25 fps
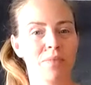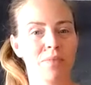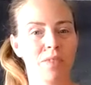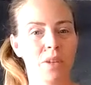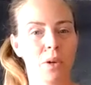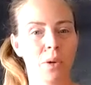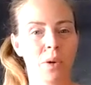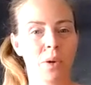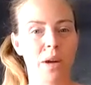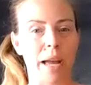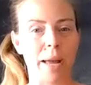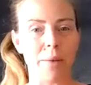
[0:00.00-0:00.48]

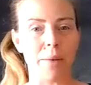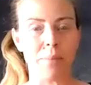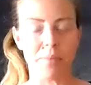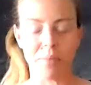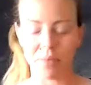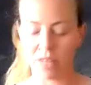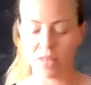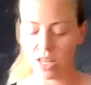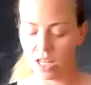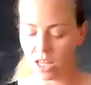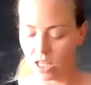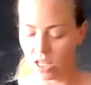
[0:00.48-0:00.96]
Okay,
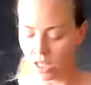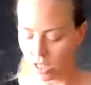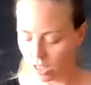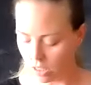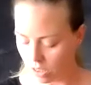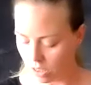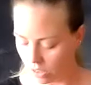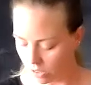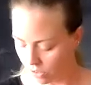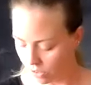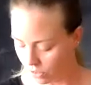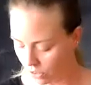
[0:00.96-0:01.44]

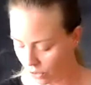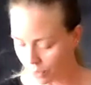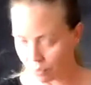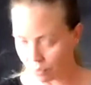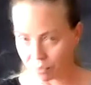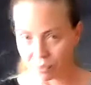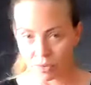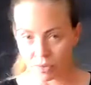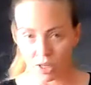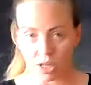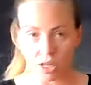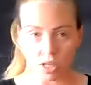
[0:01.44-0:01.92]
so
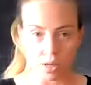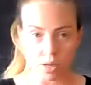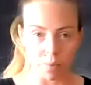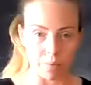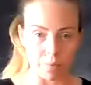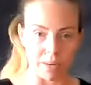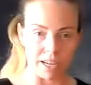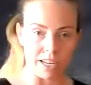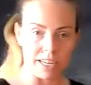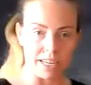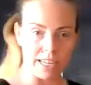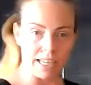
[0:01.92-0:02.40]

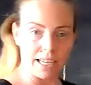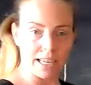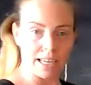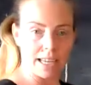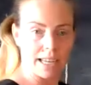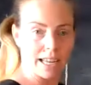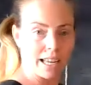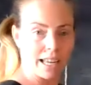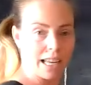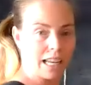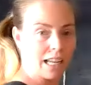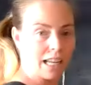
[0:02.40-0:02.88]
my
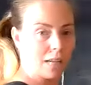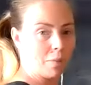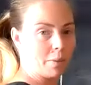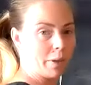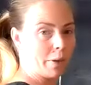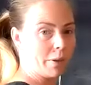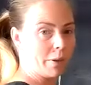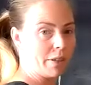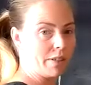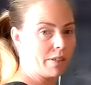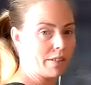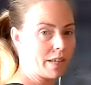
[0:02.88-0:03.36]

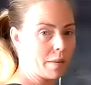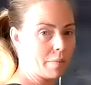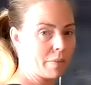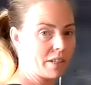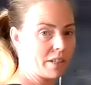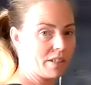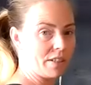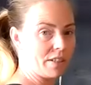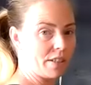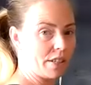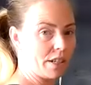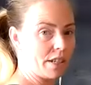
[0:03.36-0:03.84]
elbow is at my
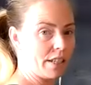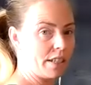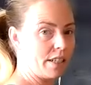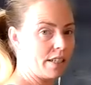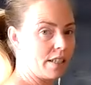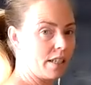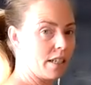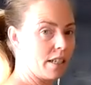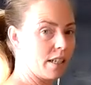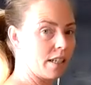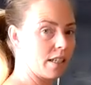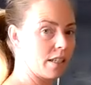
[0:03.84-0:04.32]
side,
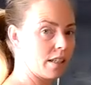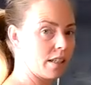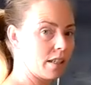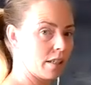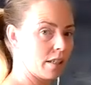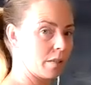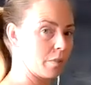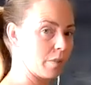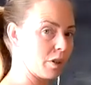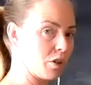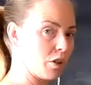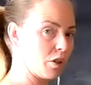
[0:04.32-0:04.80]

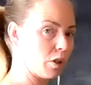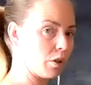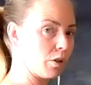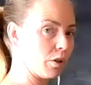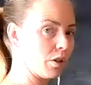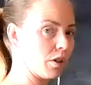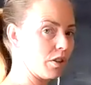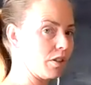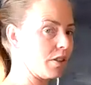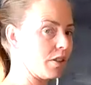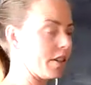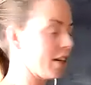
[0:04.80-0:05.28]
my
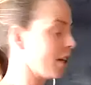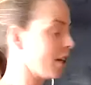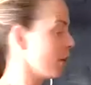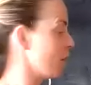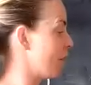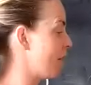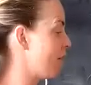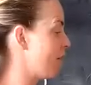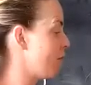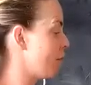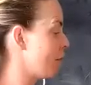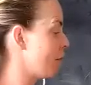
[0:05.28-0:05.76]
shoulders are down
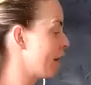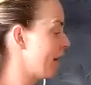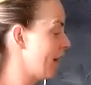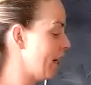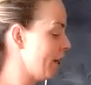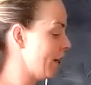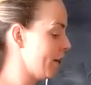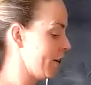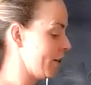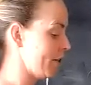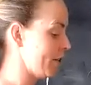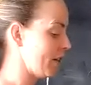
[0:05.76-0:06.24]
away from my
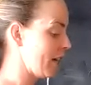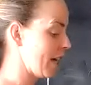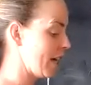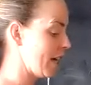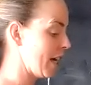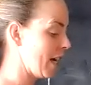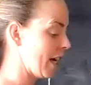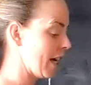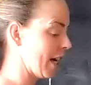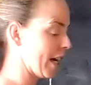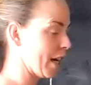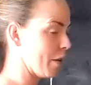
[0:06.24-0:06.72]
ears,
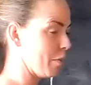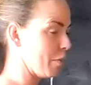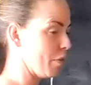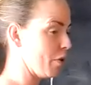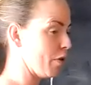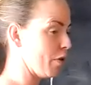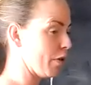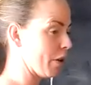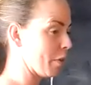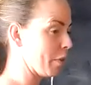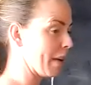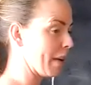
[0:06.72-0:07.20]
and I'm
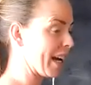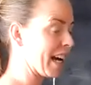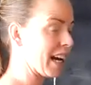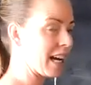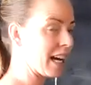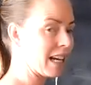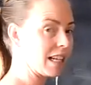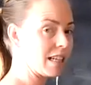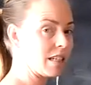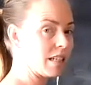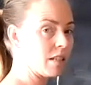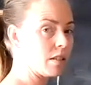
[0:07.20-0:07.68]
moving my
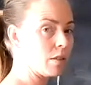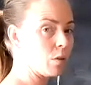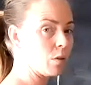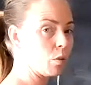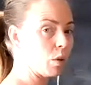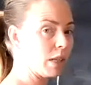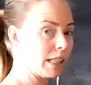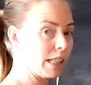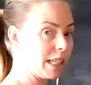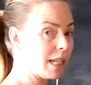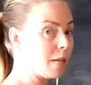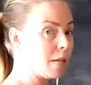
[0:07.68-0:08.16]
hand
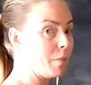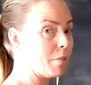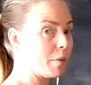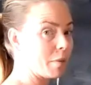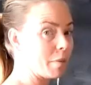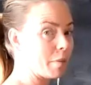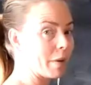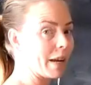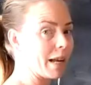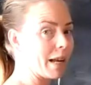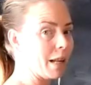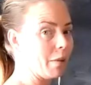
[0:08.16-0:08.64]
while keeping
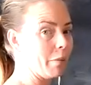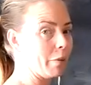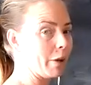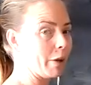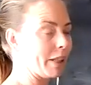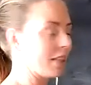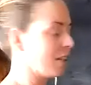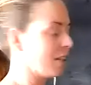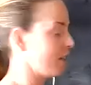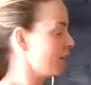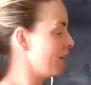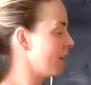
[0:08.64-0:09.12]
my elbow
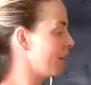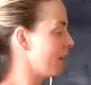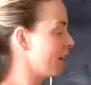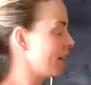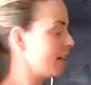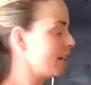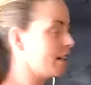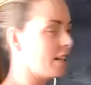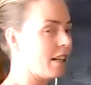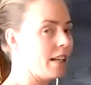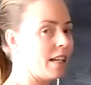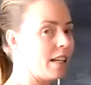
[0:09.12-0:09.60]
at the
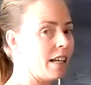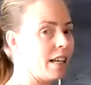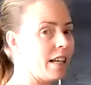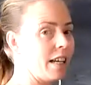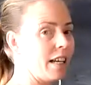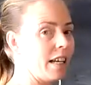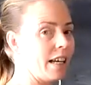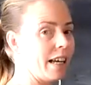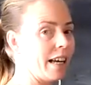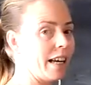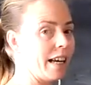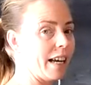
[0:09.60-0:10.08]
side
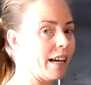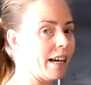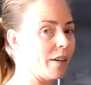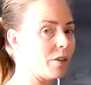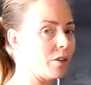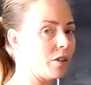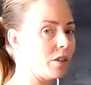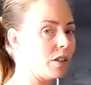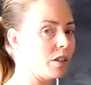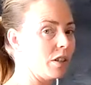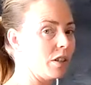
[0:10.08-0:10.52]
out.